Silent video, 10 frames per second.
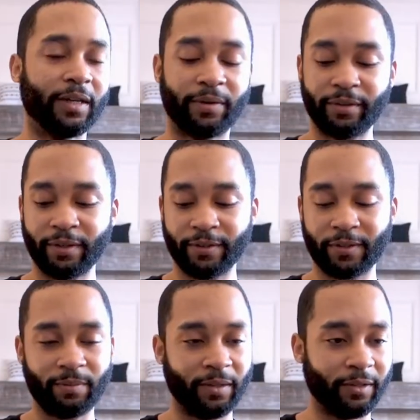want the notes
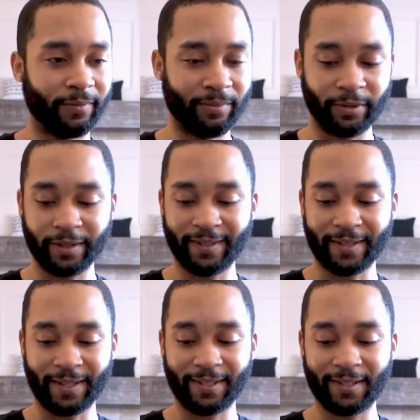to be a little bit more
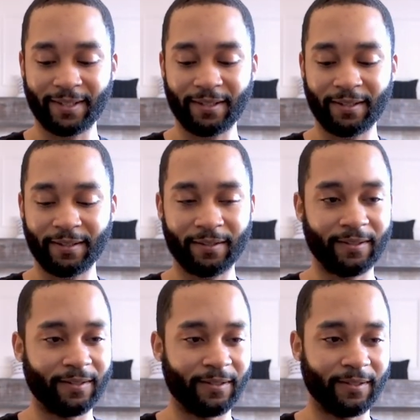concise.
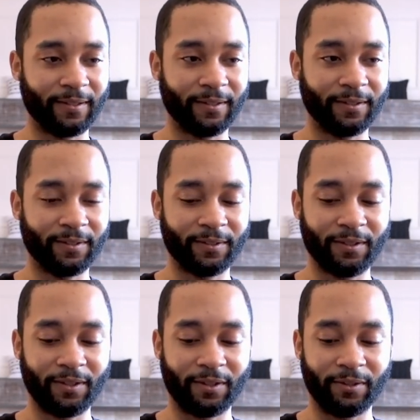
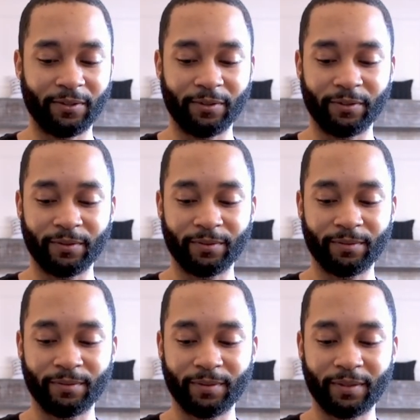So
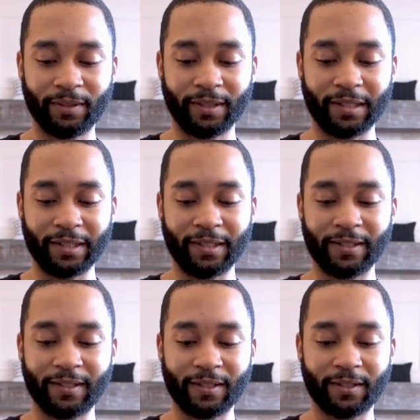
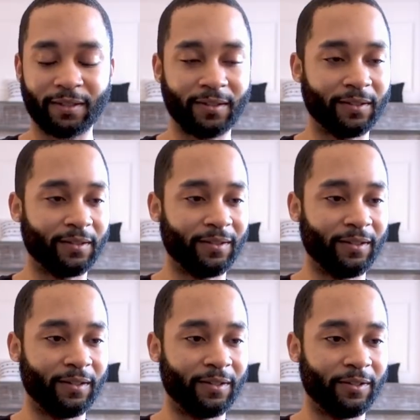hints, the
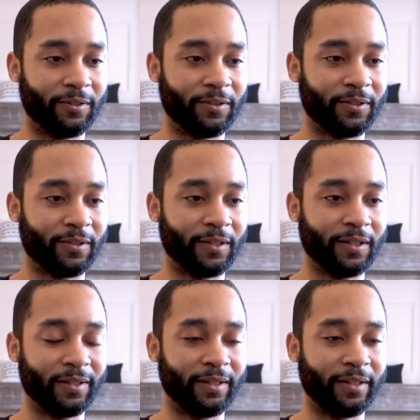notes,
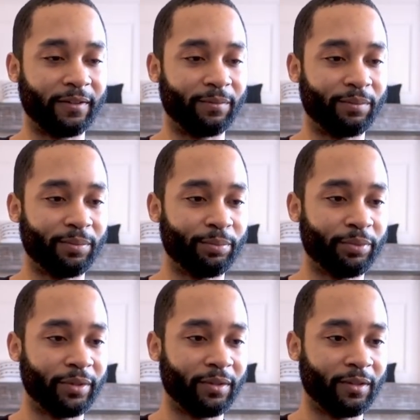and
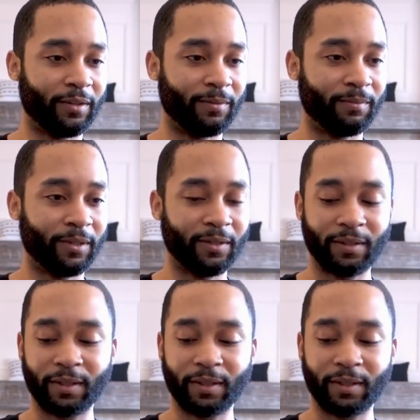put them